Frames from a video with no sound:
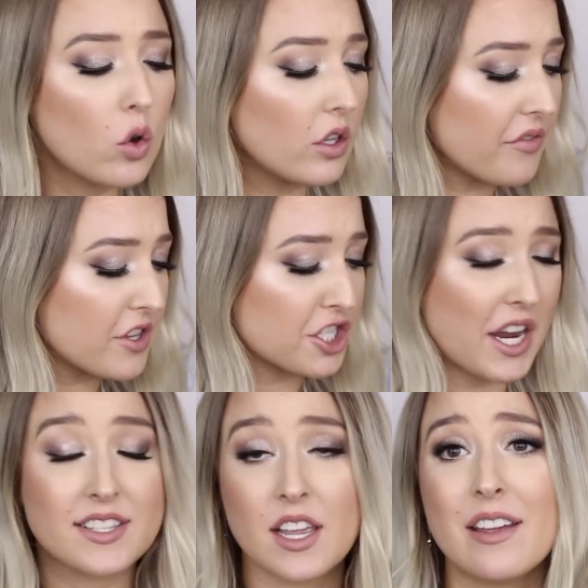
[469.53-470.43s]
All of the
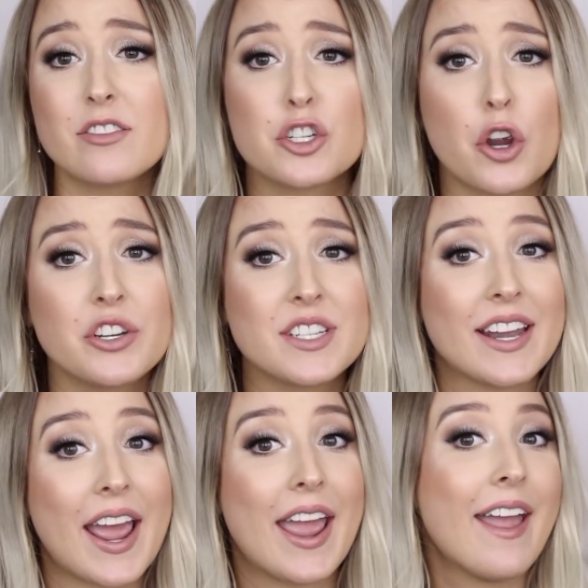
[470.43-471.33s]
shades I have shown
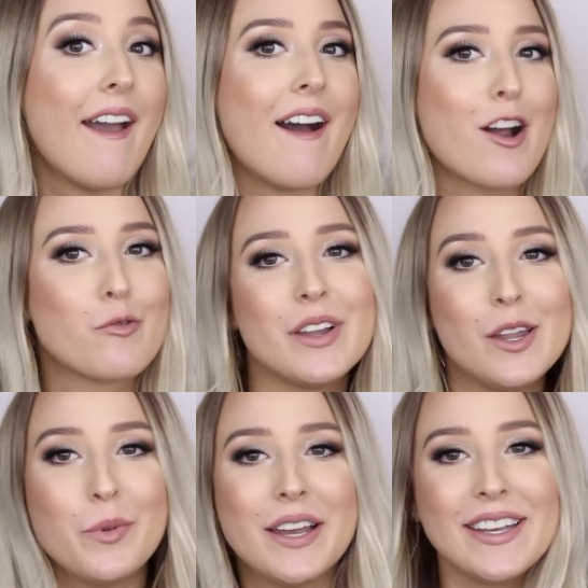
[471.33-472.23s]
today are
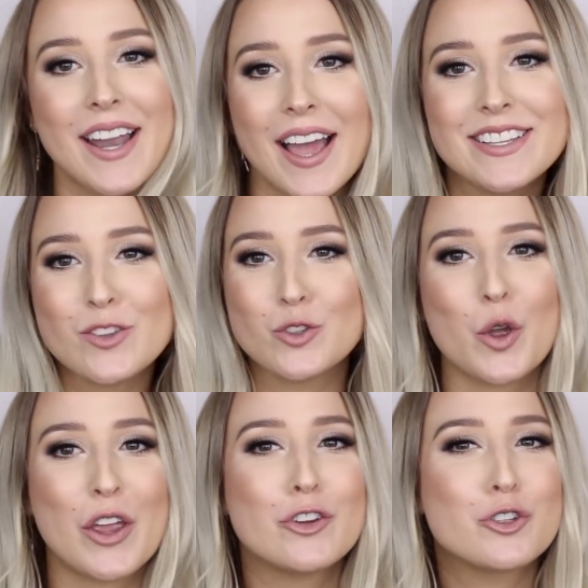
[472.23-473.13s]
really, really nice,
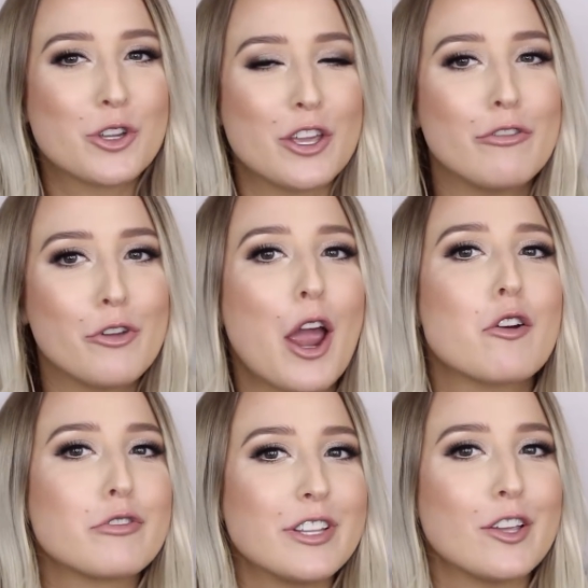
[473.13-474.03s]
so it should give you
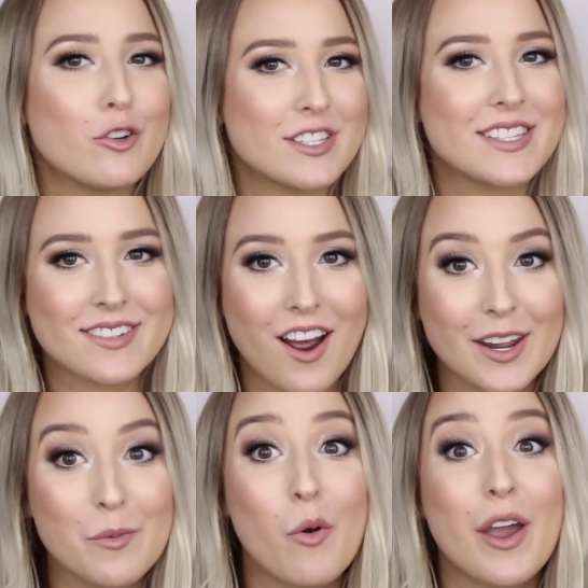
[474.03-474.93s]
a really good
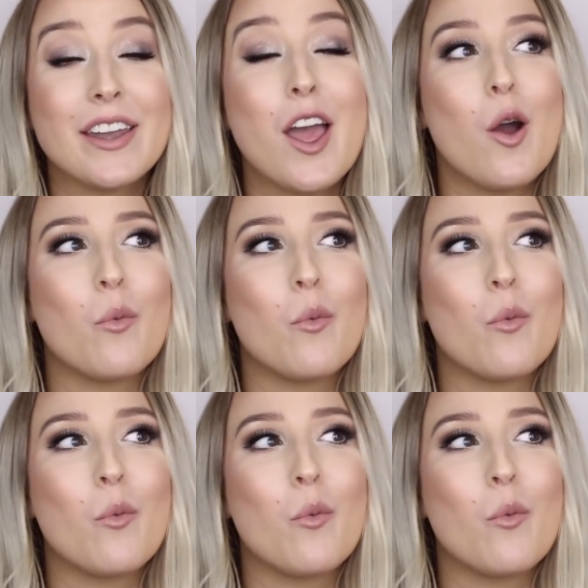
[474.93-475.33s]
starting point